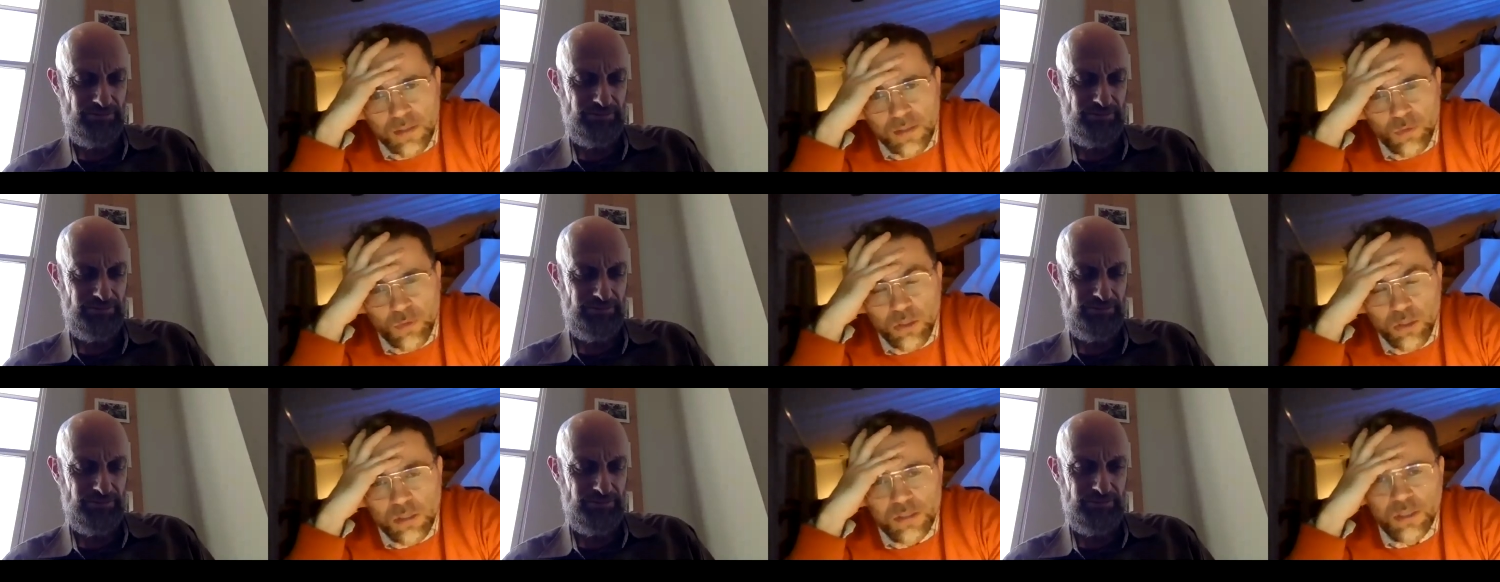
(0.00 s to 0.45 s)
Speaker 1: the
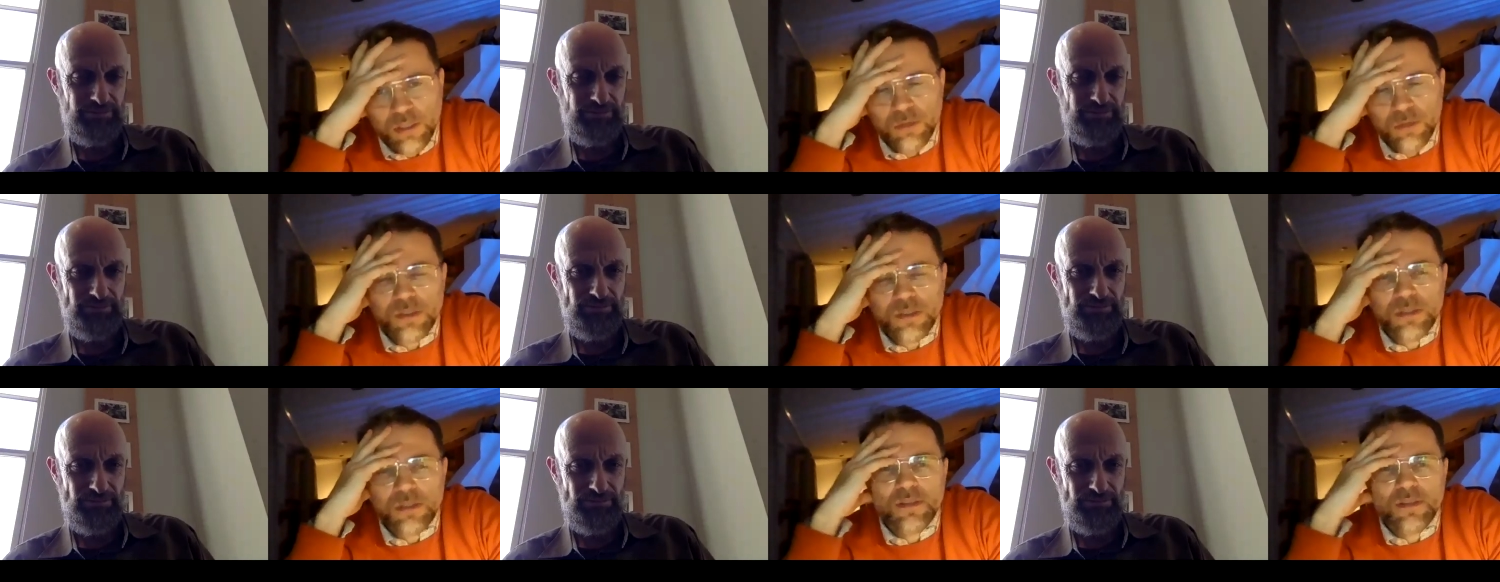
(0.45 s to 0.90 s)
world
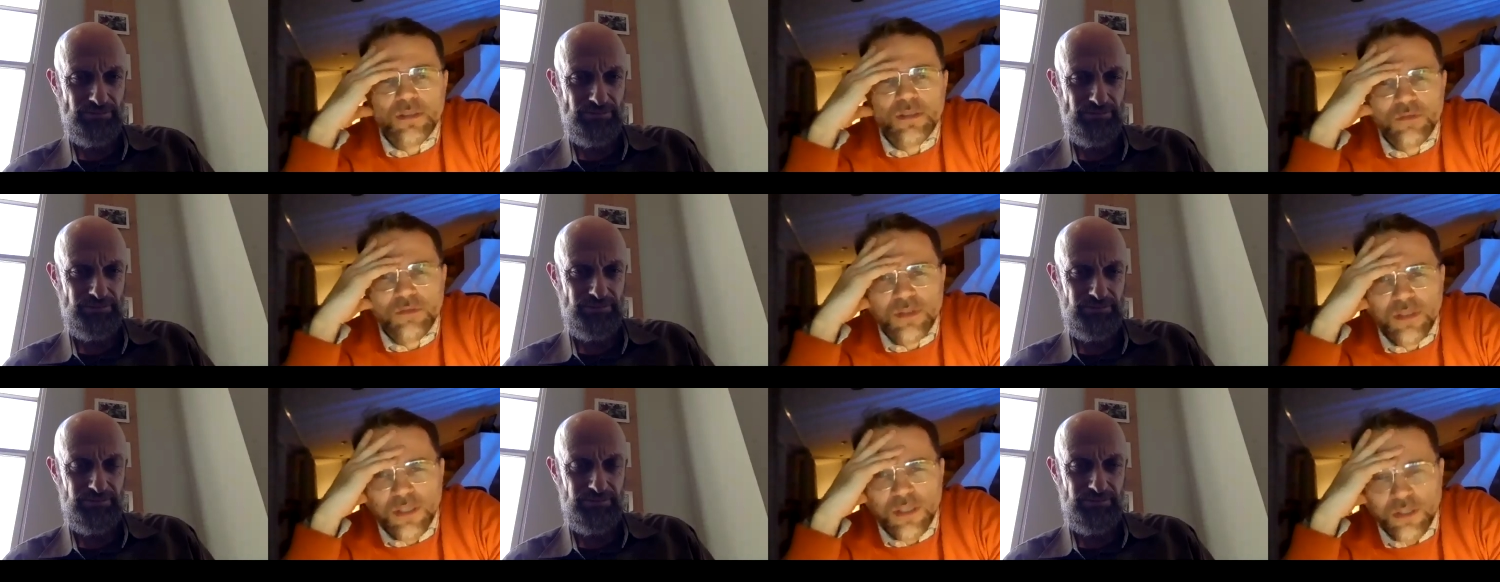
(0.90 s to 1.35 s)
ocean
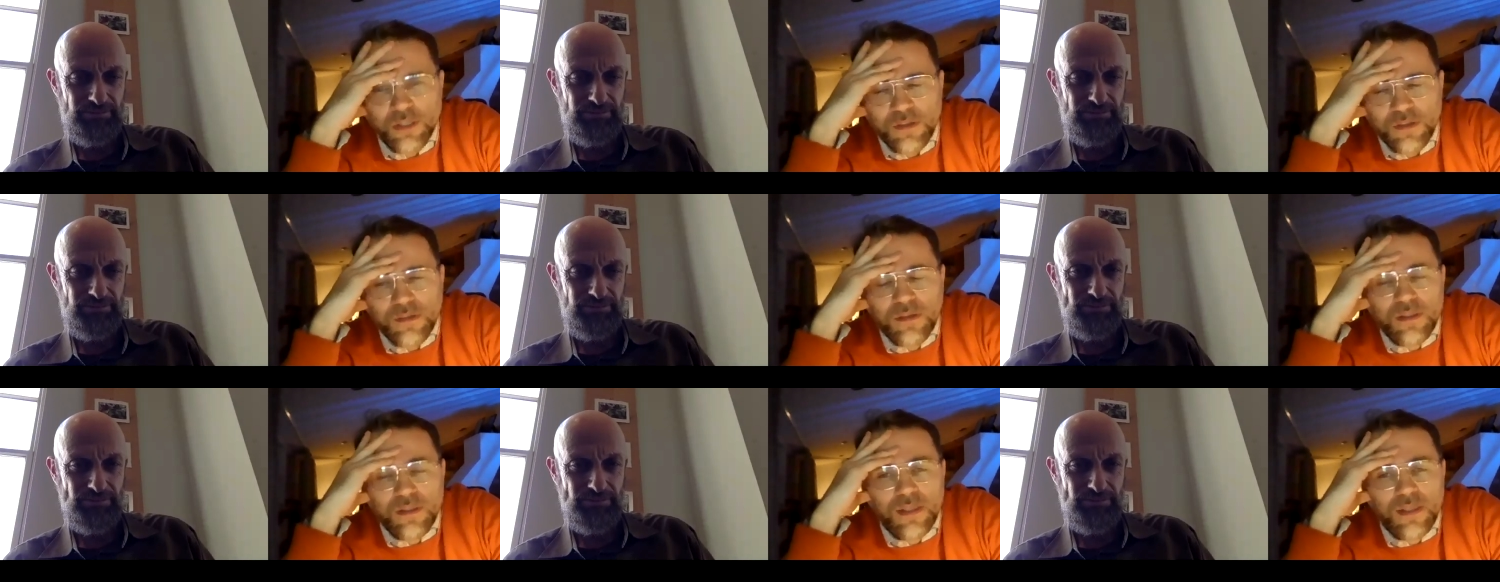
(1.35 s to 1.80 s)
of the
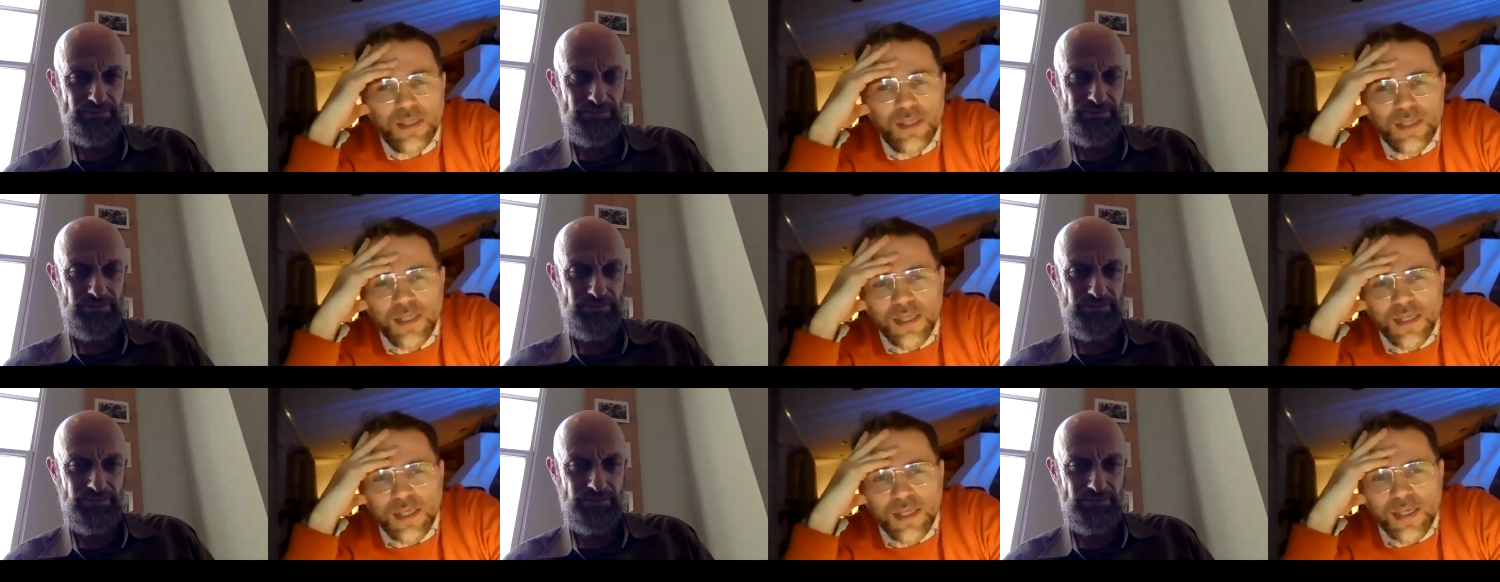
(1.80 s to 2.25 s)
earth uh,
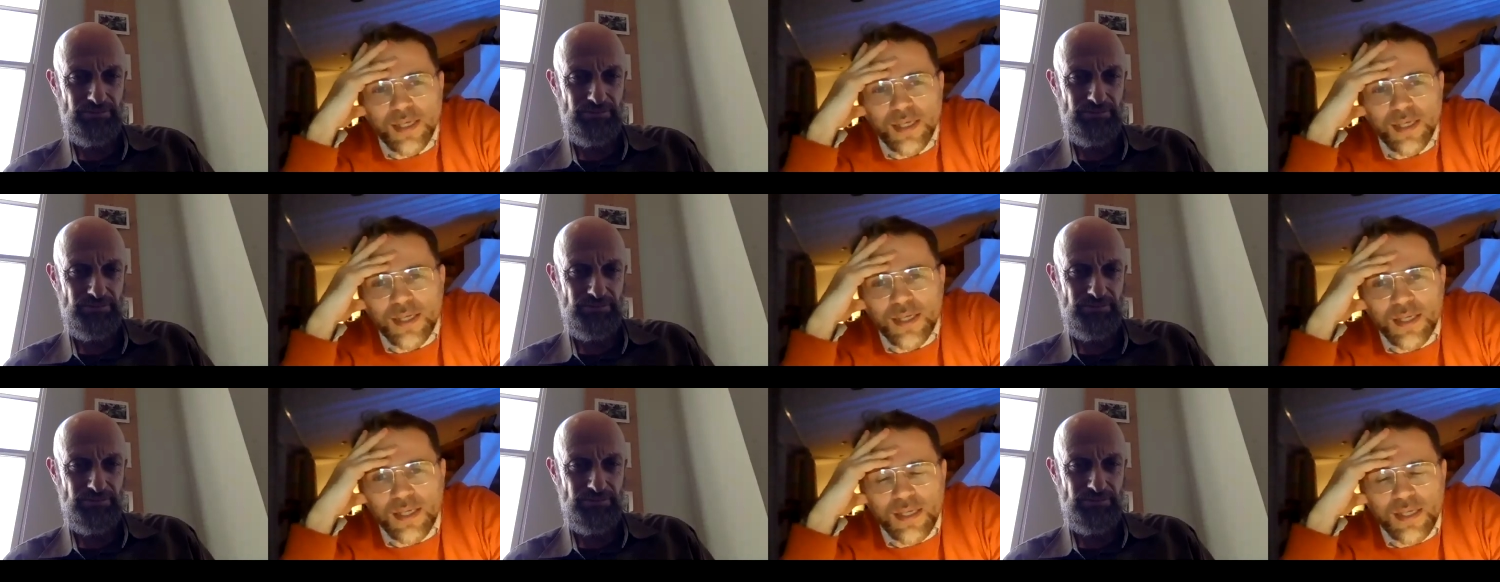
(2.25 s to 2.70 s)

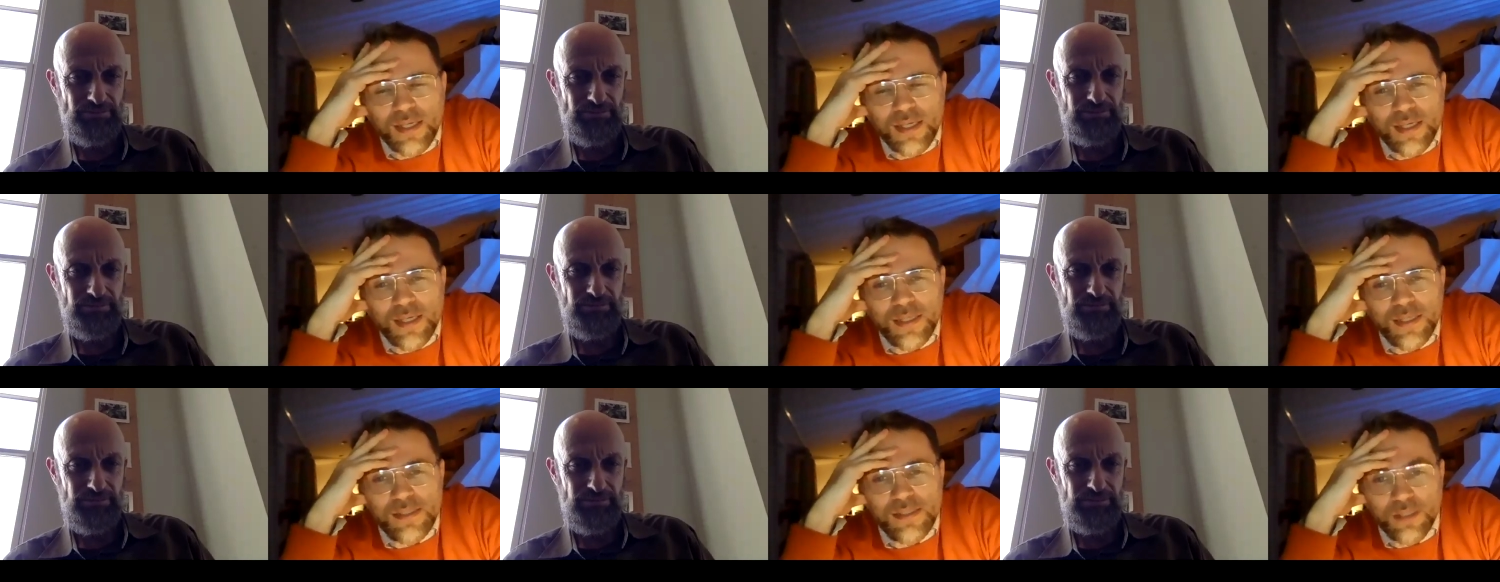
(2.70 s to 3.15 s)

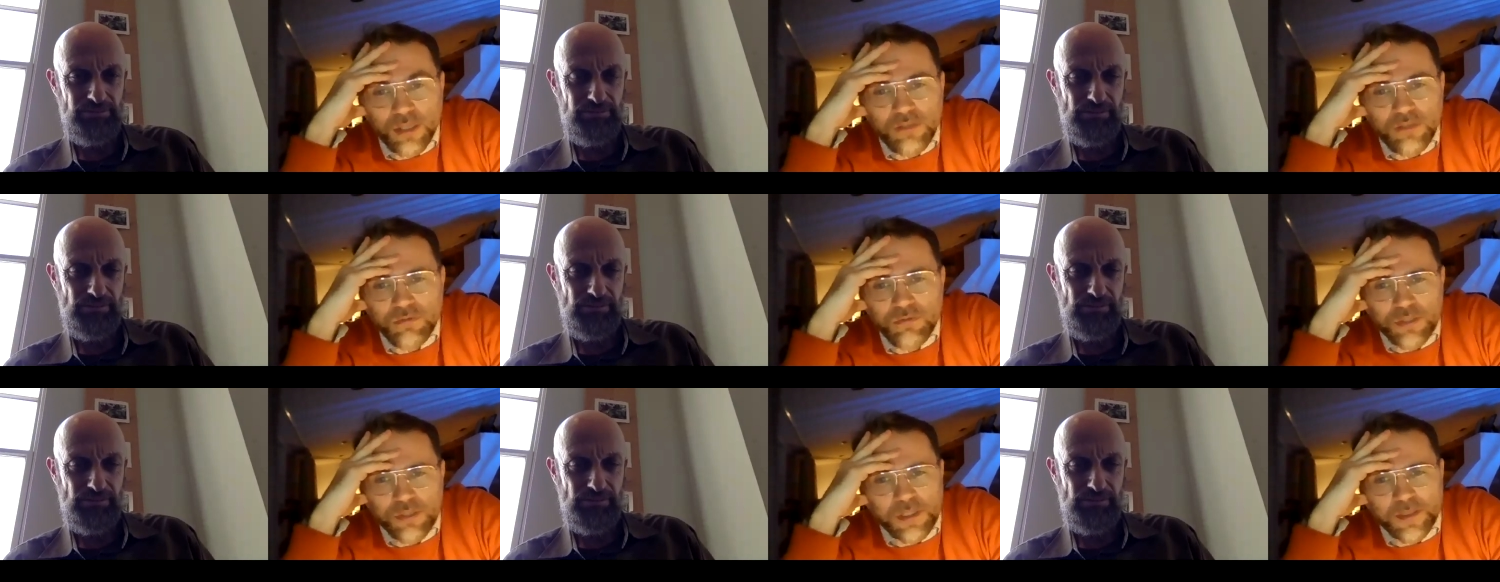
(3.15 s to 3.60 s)
is not
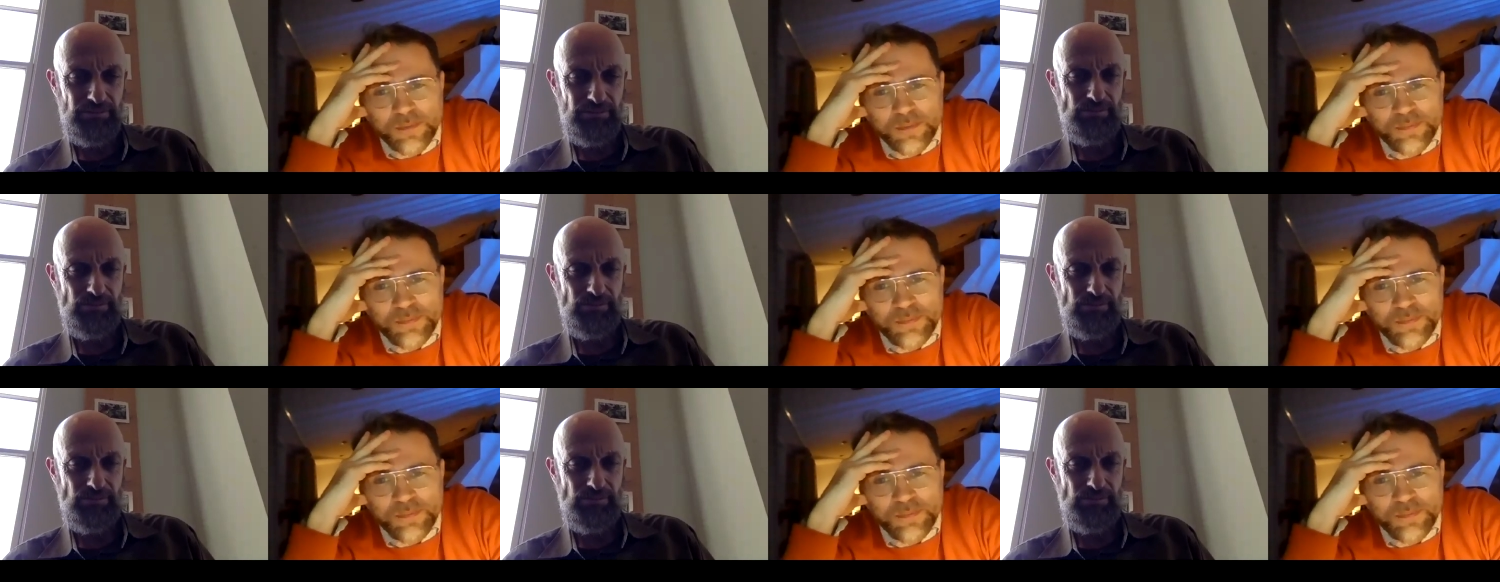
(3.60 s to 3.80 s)
free